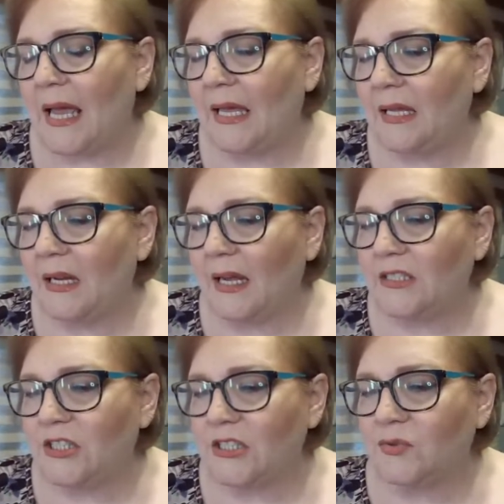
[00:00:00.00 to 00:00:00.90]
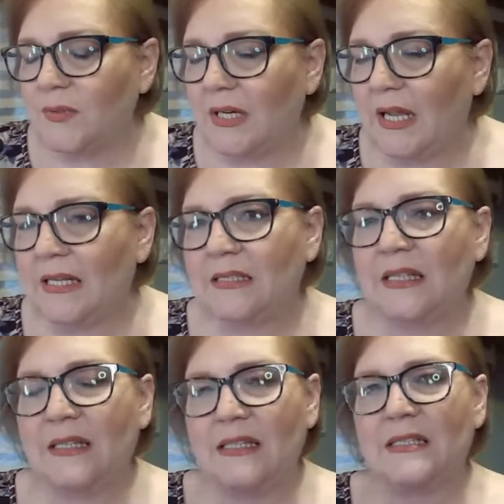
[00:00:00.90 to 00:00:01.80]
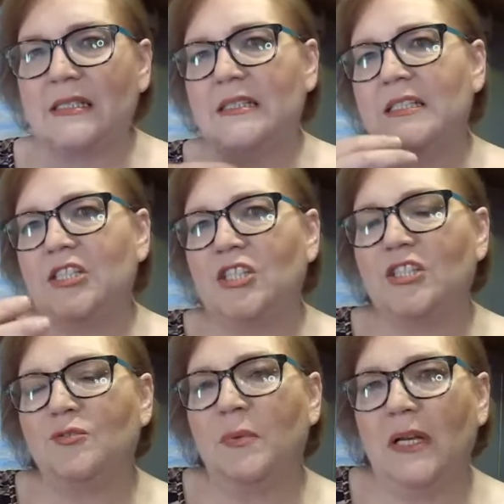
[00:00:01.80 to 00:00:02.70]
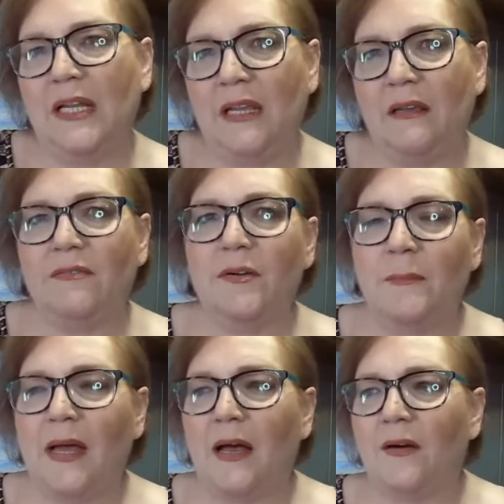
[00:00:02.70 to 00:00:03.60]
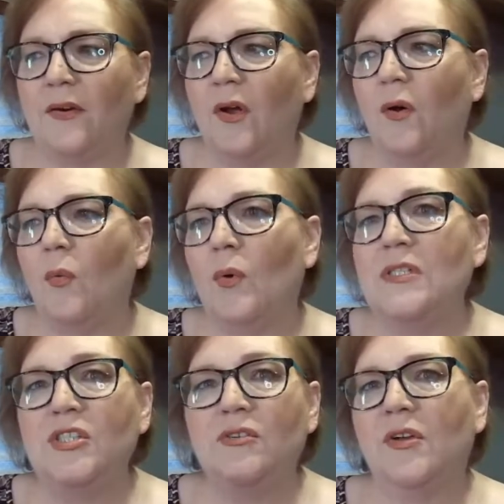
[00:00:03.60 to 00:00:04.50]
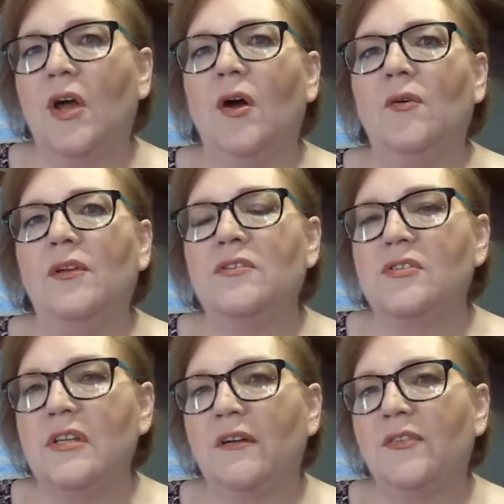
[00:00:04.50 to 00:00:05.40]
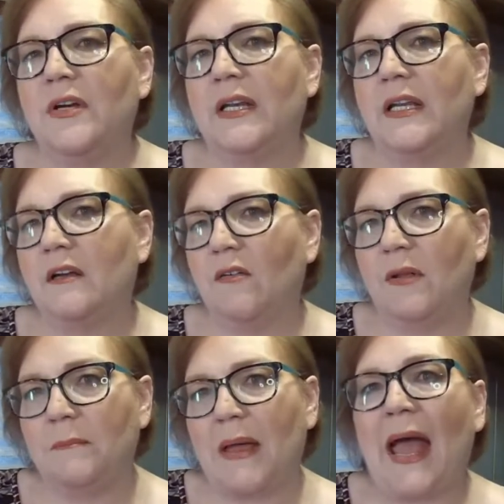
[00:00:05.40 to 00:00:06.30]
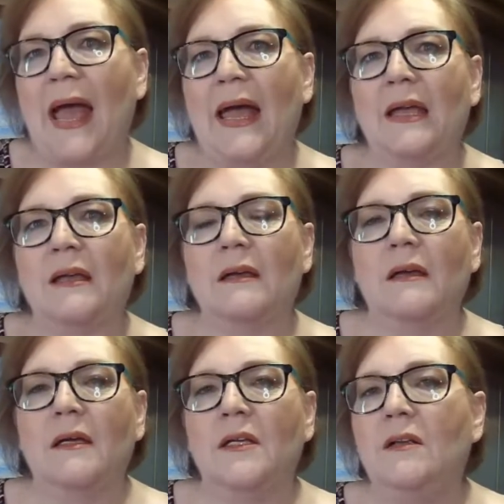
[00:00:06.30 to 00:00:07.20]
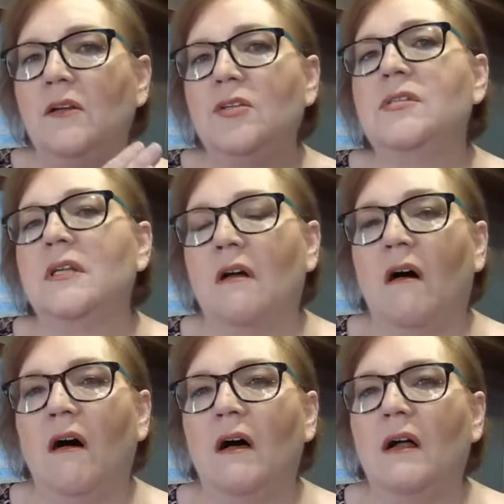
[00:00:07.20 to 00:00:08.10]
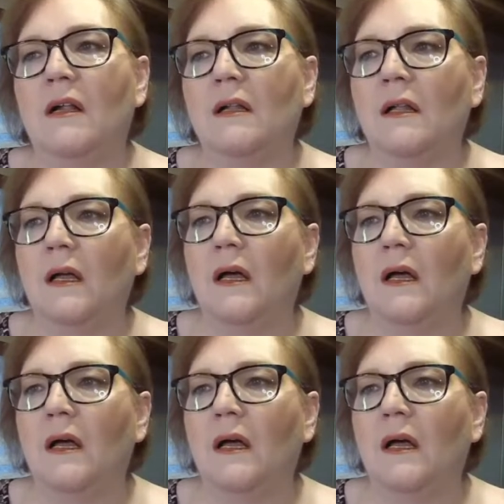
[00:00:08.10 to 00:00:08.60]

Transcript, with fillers: And I just realized that this conditioned belief about once you go, there's never any going back, you lose it all.